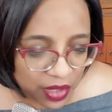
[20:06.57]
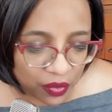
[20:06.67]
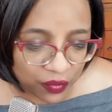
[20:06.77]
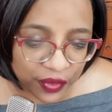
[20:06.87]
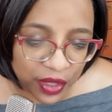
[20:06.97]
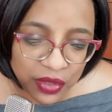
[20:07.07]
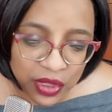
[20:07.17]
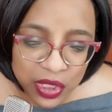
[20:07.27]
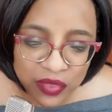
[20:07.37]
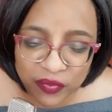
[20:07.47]
So for
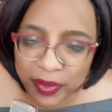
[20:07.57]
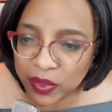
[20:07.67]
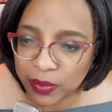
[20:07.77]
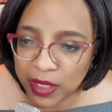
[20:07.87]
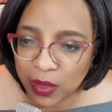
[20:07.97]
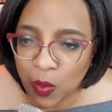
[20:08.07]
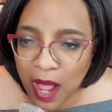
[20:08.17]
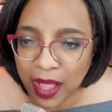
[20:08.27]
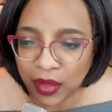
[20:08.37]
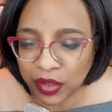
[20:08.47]
those who've been with me a while,